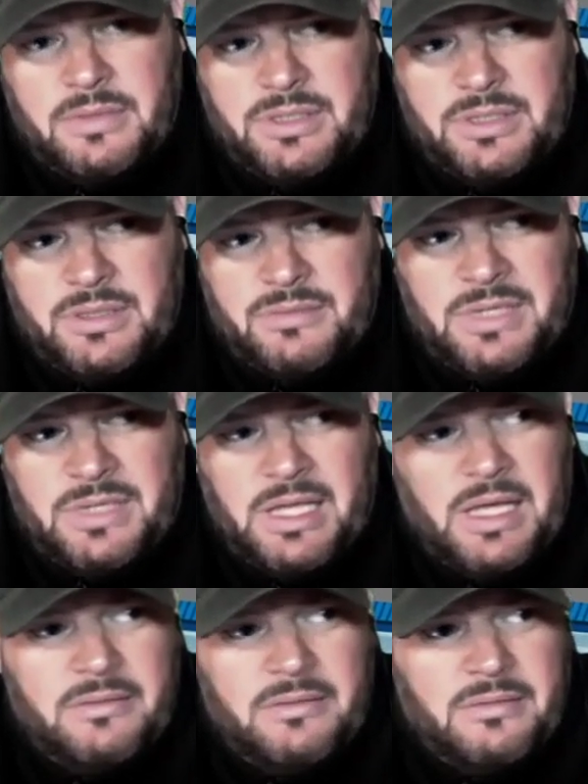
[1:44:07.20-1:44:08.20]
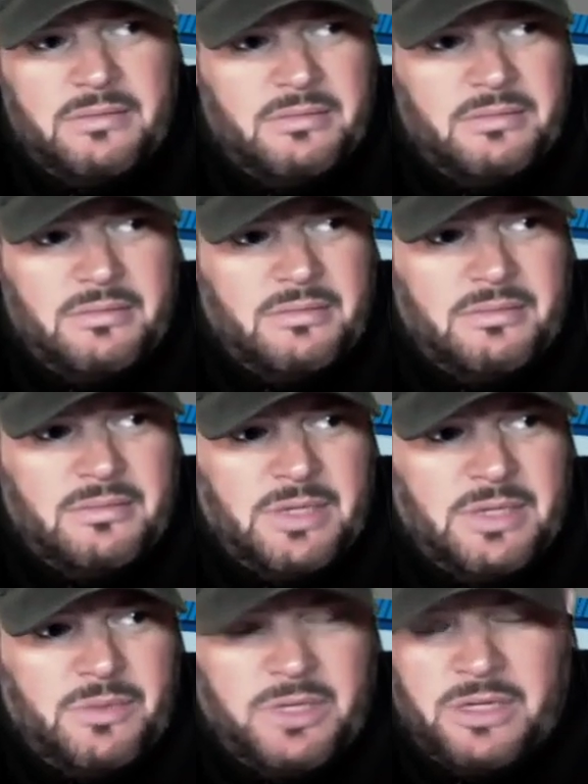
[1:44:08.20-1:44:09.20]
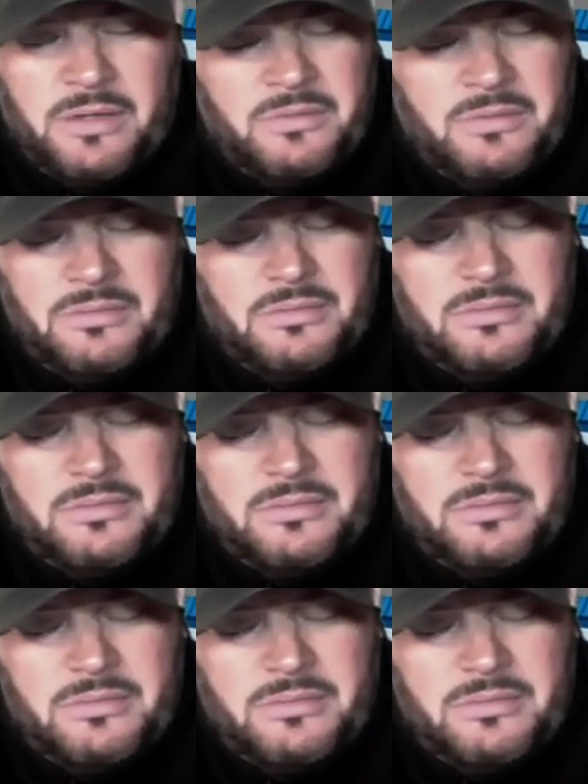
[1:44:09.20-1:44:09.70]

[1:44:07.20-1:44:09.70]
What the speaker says: It's not, and we don't